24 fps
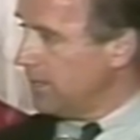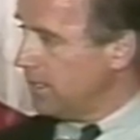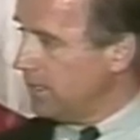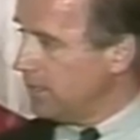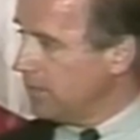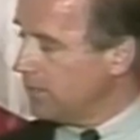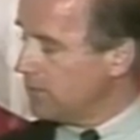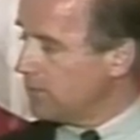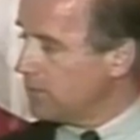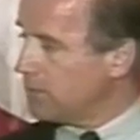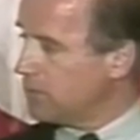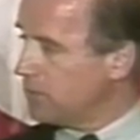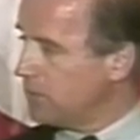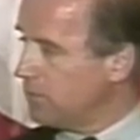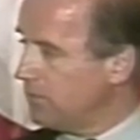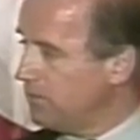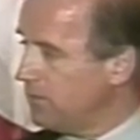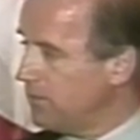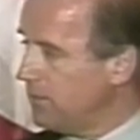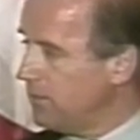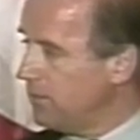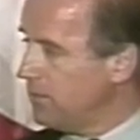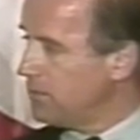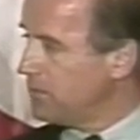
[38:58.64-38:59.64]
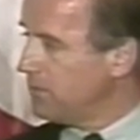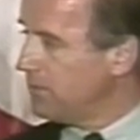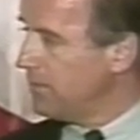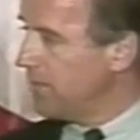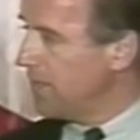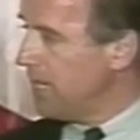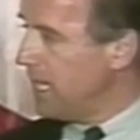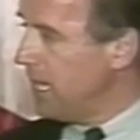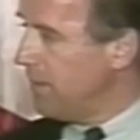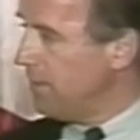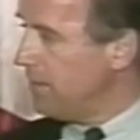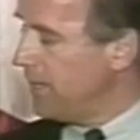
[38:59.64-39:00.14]
understood views of a
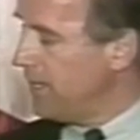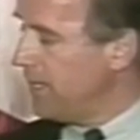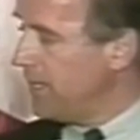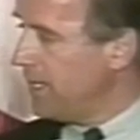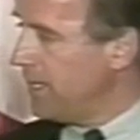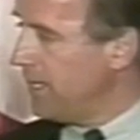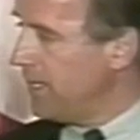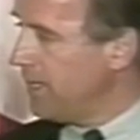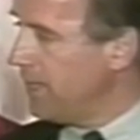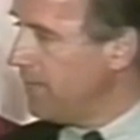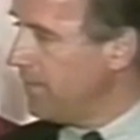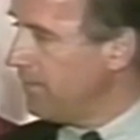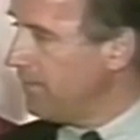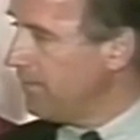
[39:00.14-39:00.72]
nominee